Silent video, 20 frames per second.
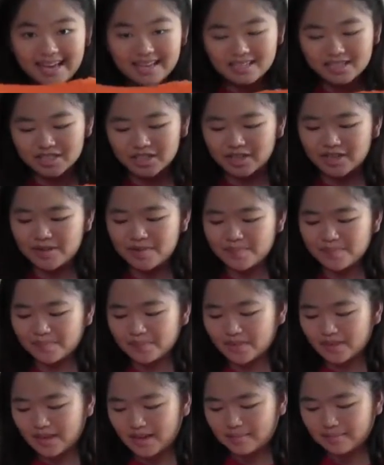that shirt,
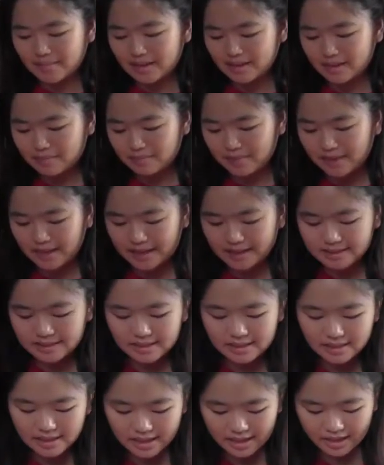I'm going to place
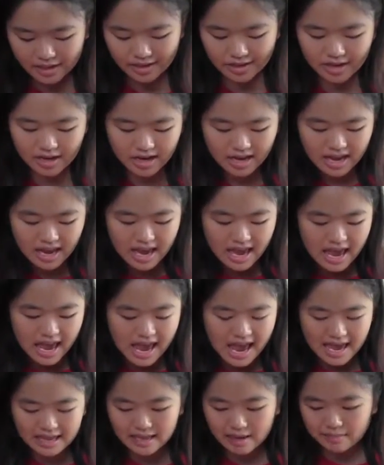it here,
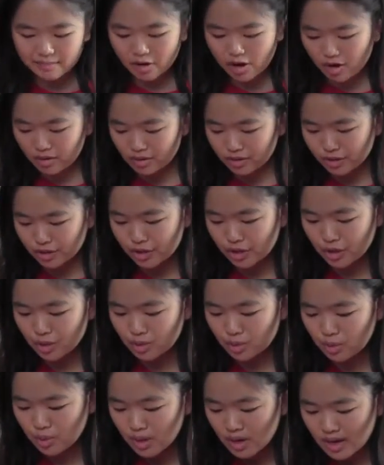and I'm going
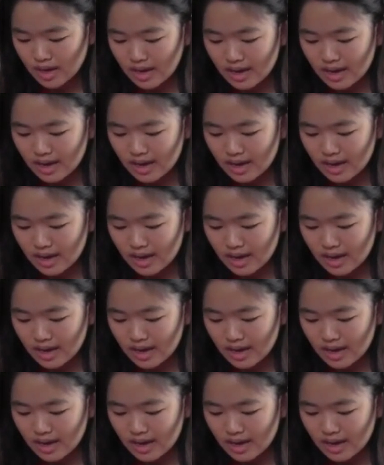to